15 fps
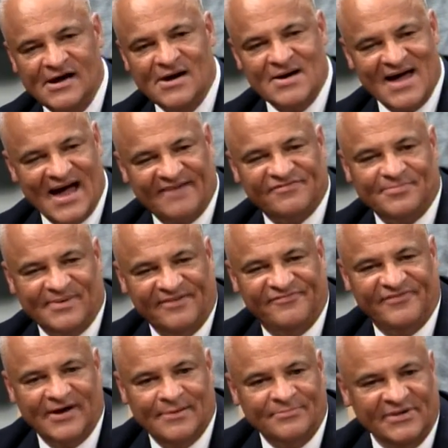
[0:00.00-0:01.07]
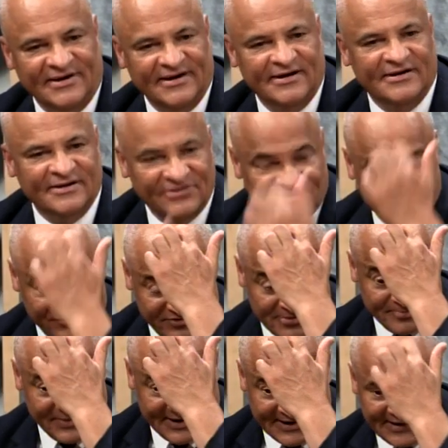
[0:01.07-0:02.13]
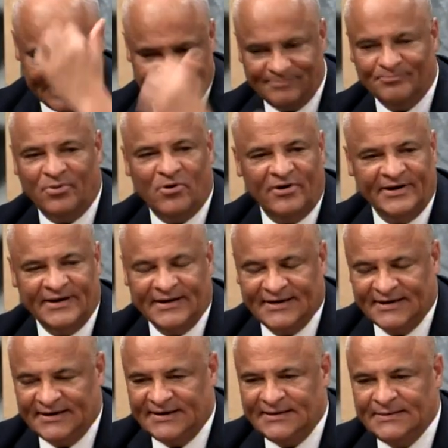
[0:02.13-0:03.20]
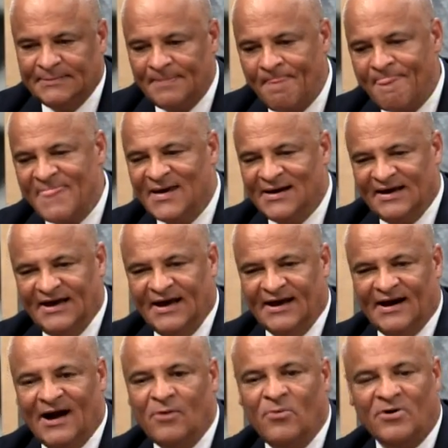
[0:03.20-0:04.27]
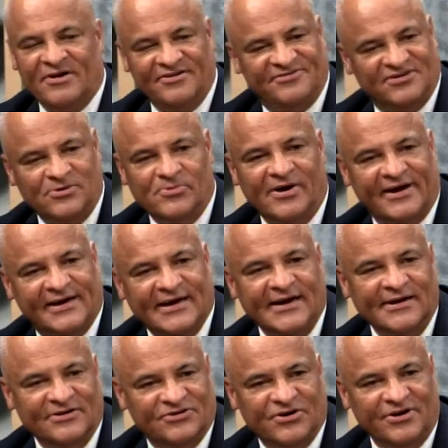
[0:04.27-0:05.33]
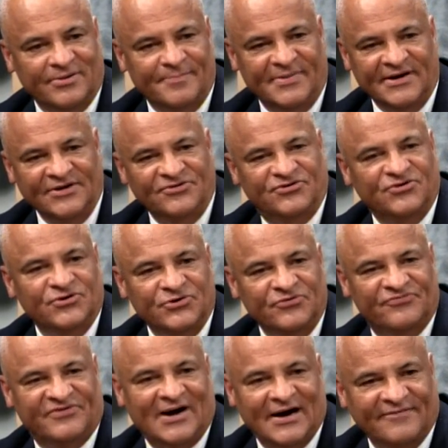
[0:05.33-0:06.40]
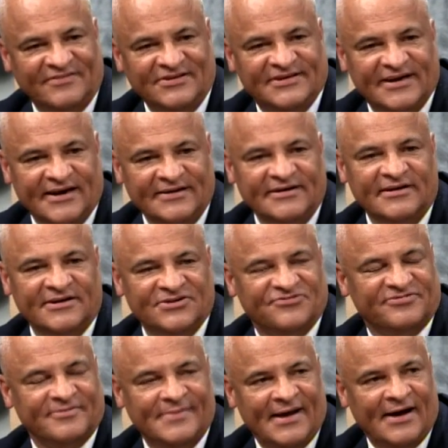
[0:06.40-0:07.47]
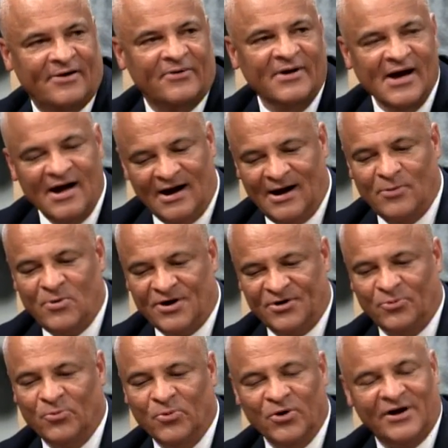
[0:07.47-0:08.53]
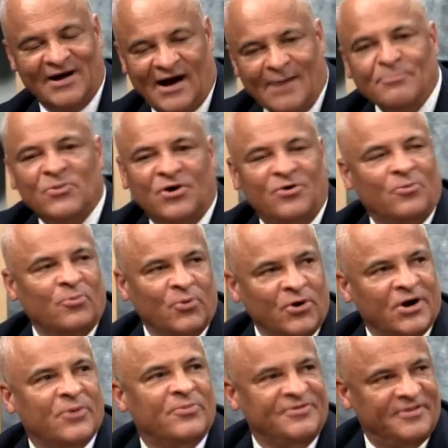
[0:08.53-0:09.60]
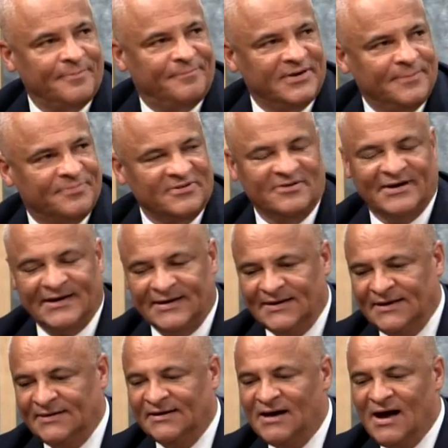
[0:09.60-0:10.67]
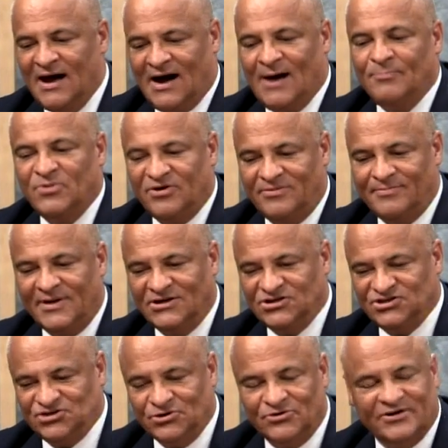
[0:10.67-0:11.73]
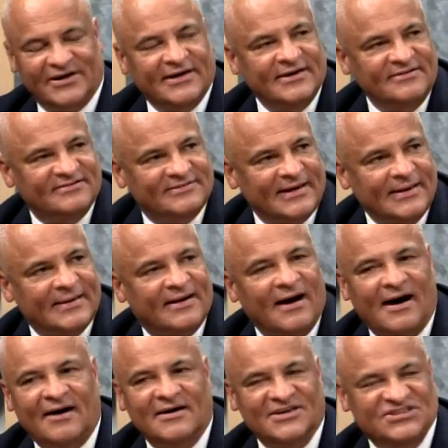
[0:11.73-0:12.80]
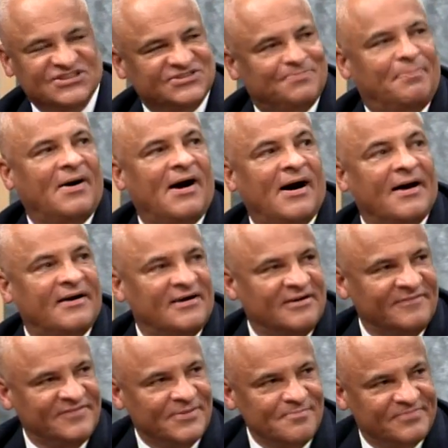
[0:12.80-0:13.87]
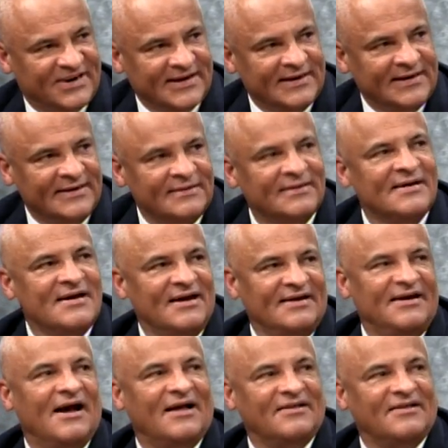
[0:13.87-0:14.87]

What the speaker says: Half of my family is from Keene, born in Keene. And I want to see where Keene is going to be 2, 5, and 10 years from now. I'm going to work with the people of Keene. I'm going to make sure Keene State College is part of the Keene, not